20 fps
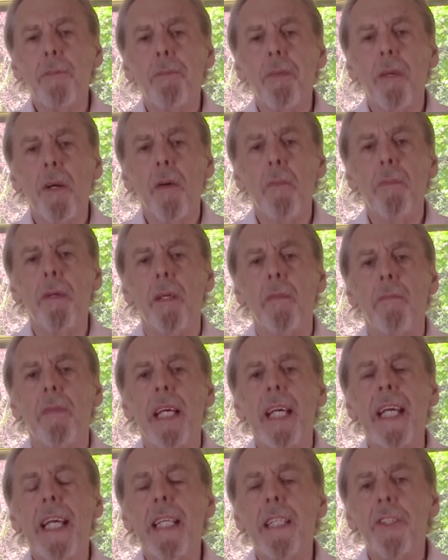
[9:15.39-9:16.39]
problem
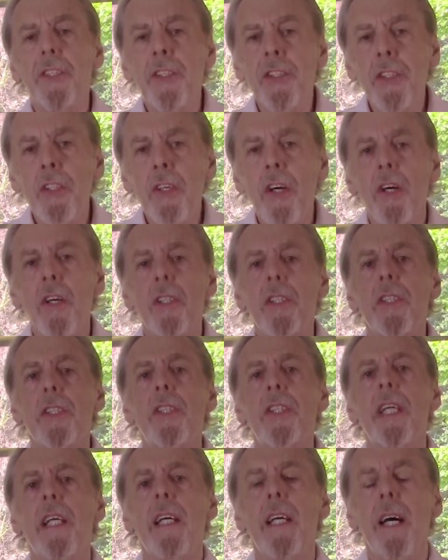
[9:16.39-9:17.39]
is
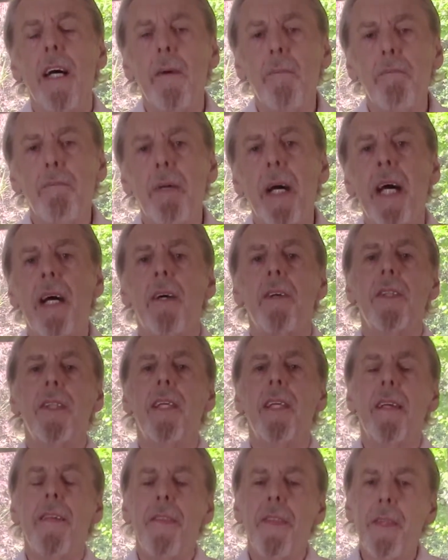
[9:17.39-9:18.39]
not about
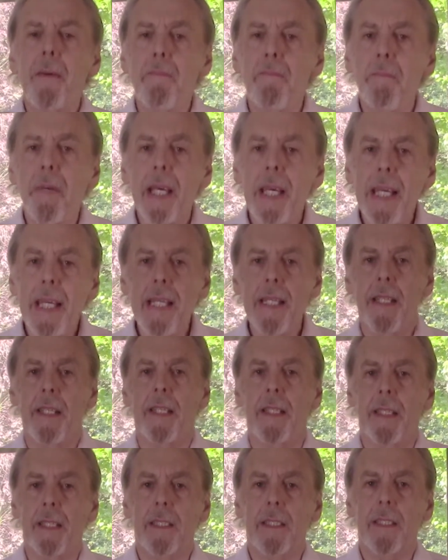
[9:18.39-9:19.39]
the
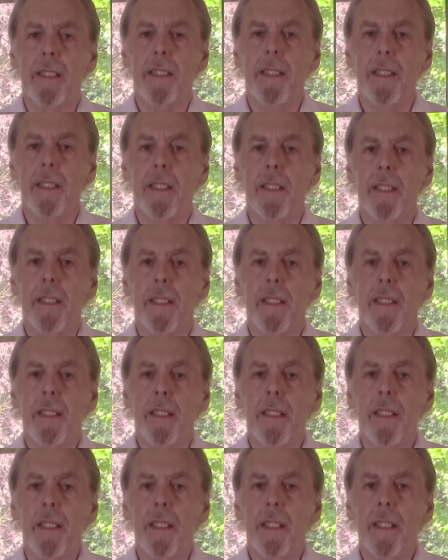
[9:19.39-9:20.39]
penis.
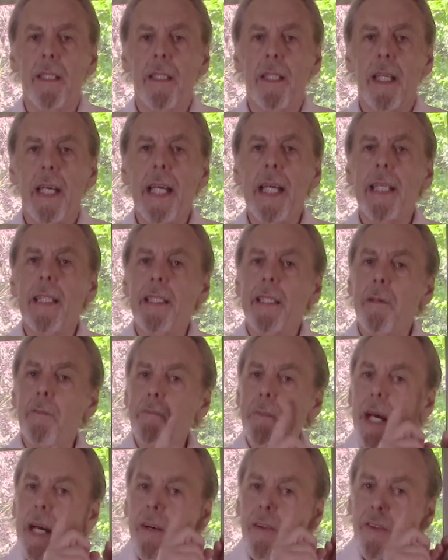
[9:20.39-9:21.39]
It's
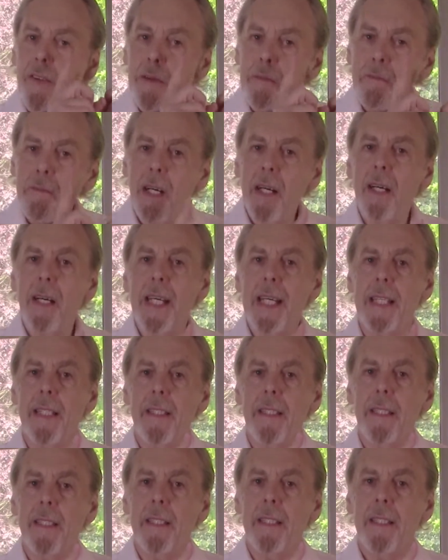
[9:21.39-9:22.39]
about the mind.
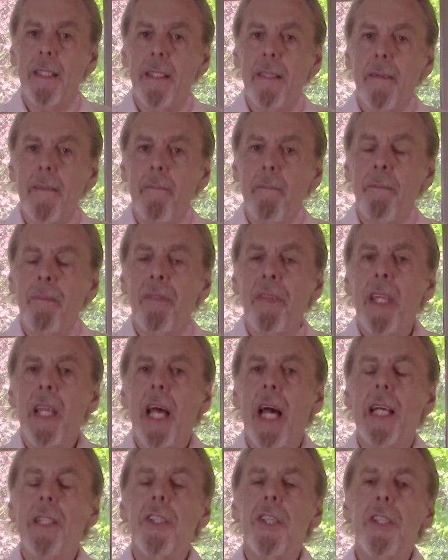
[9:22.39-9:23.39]

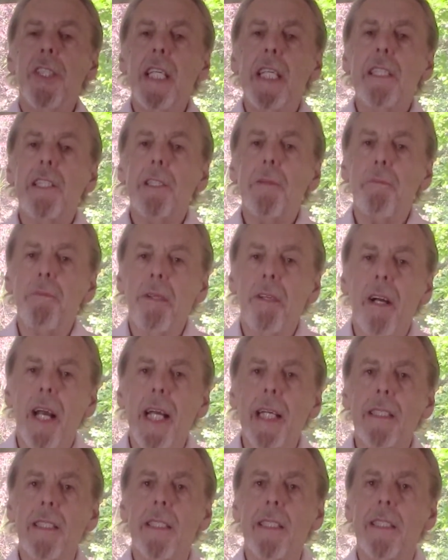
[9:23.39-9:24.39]
And you need to
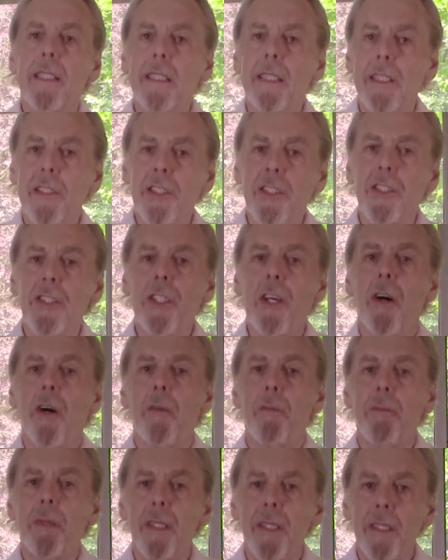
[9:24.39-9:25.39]
practice the
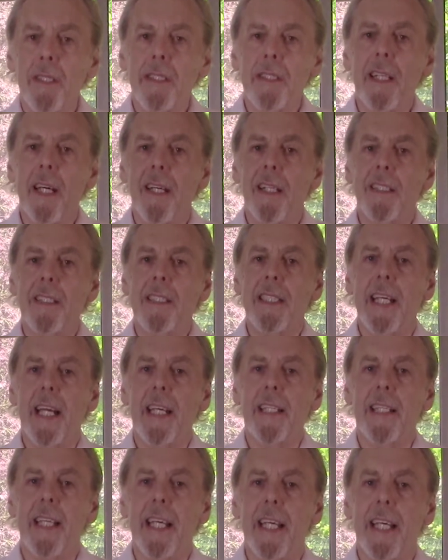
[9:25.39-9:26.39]
stop-start
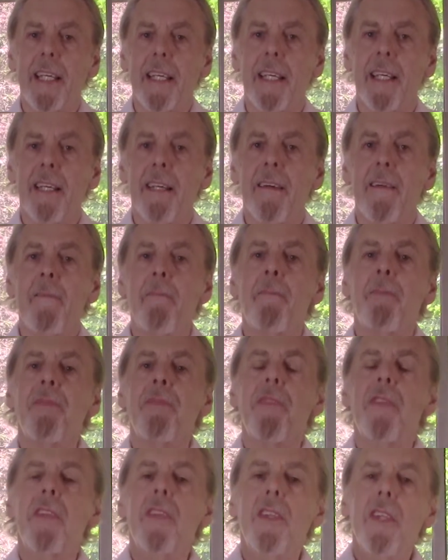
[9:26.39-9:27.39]
technique,
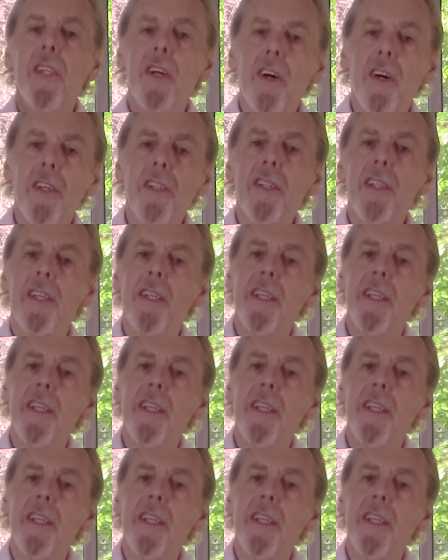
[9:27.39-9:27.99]
not